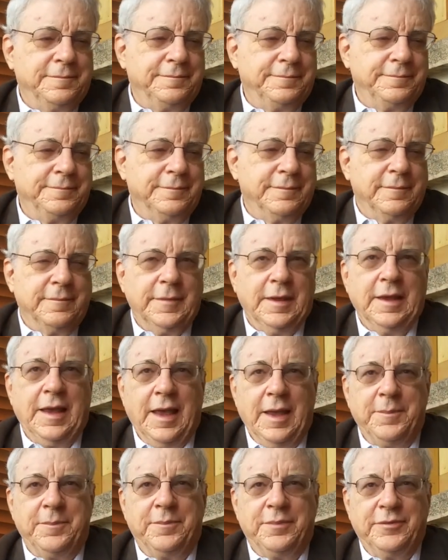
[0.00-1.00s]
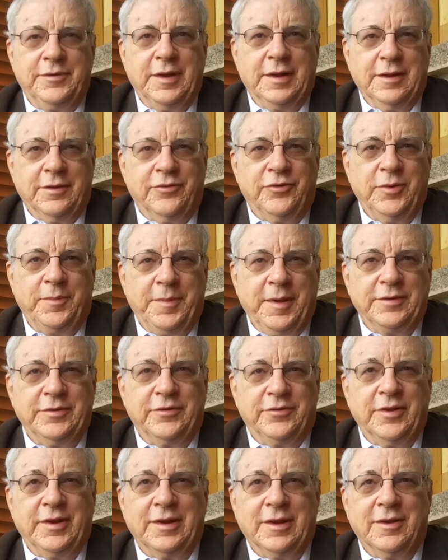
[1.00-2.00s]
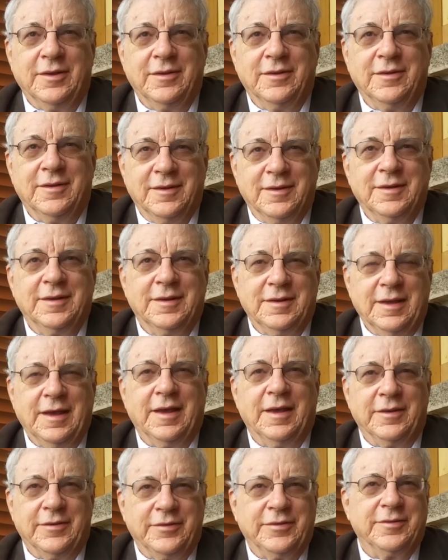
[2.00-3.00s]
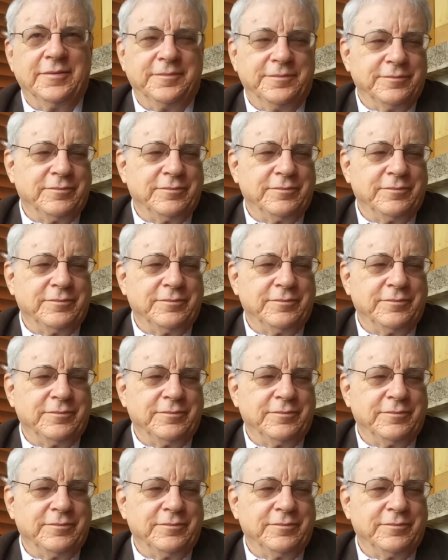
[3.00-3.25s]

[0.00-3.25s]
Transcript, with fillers: this, the ape sitting, chimpanzee city. Exactly. Yes.